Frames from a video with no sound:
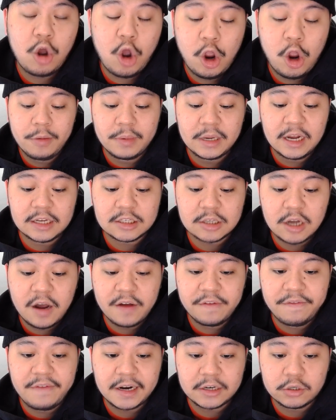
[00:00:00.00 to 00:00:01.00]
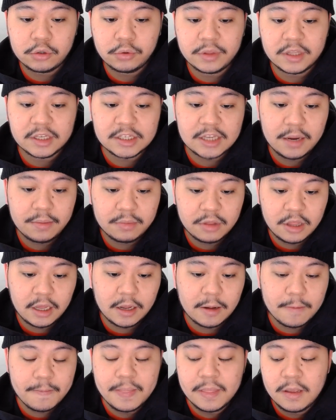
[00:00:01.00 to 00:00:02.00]
I you guys are in fact doing the same
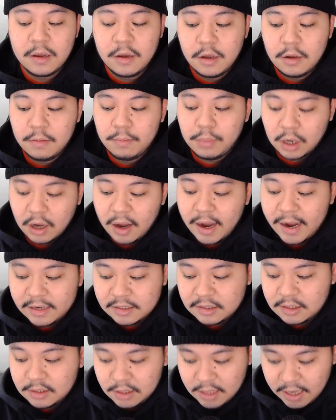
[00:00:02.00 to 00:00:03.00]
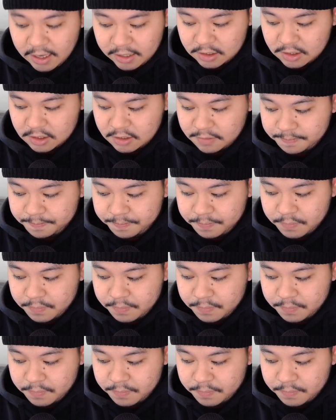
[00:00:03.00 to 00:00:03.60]
thing. But guys, yes,